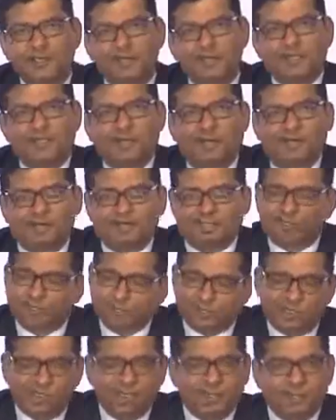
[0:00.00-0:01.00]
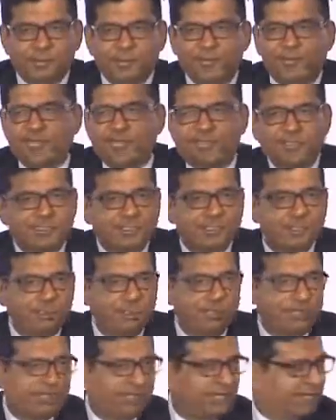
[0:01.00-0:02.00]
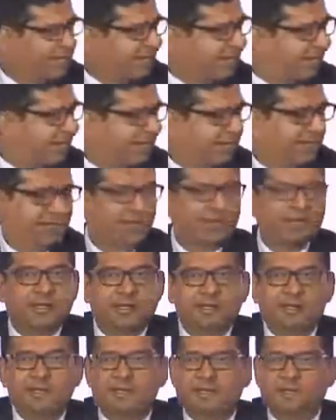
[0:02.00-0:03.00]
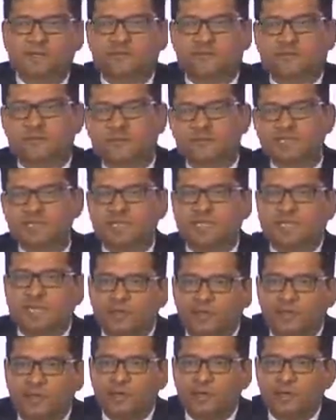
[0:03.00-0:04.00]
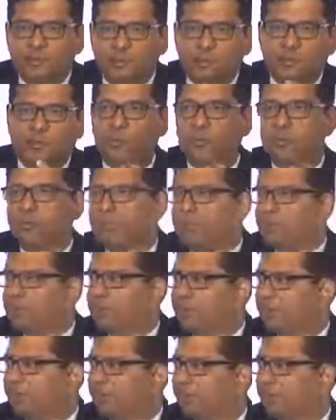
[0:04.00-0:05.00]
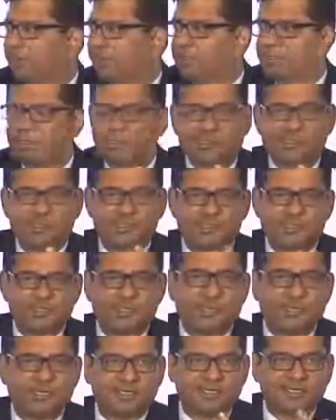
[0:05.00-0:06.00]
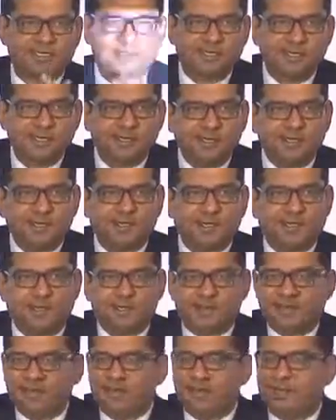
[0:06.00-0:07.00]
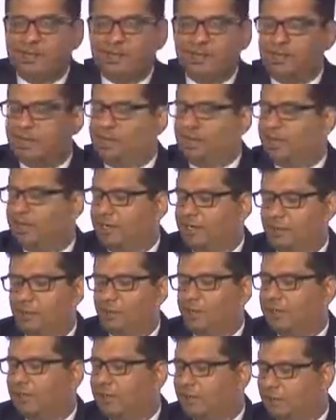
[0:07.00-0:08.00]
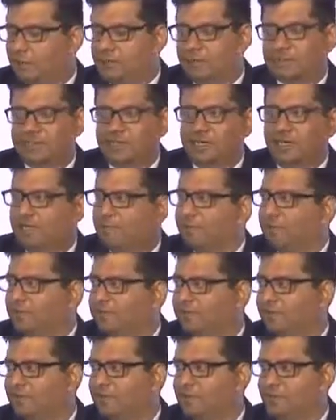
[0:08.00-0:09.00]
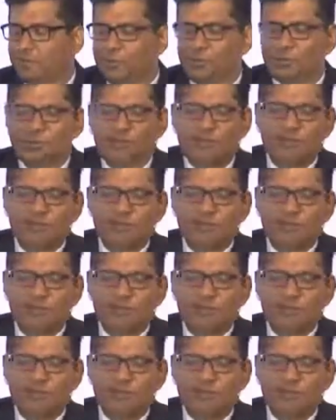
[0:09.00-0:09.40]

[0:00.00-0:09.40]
So I said, okay, I mean, I'll just do it. And the first day I went to Khopoli, I mean, you know, in that ST bus, and I had no idea what I was getting myself into.